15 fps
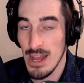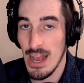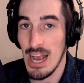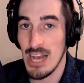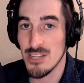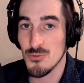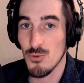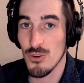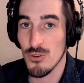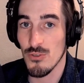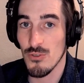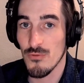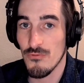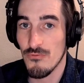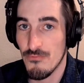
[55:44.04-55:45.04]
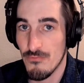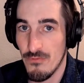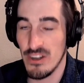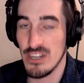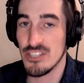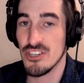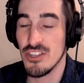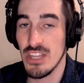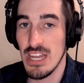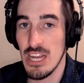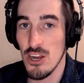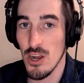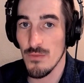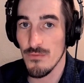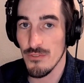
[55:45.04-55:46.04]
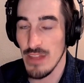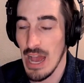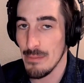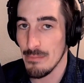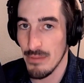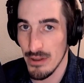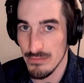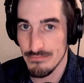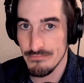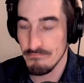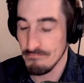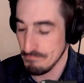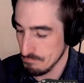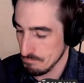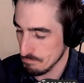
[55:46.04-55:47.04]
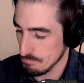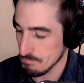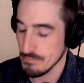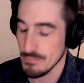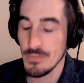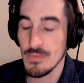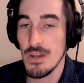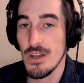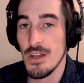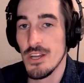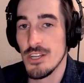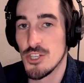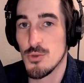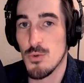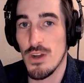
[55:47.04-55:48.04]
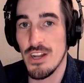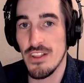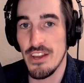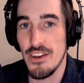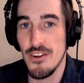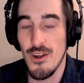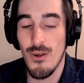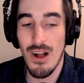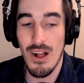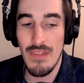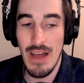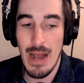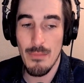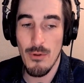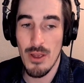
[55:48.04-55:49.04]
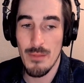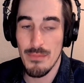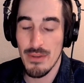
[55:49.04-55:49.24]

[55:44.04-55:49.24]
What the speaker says: as we're finishing the gear up for that. But just wanted to let you know on that point.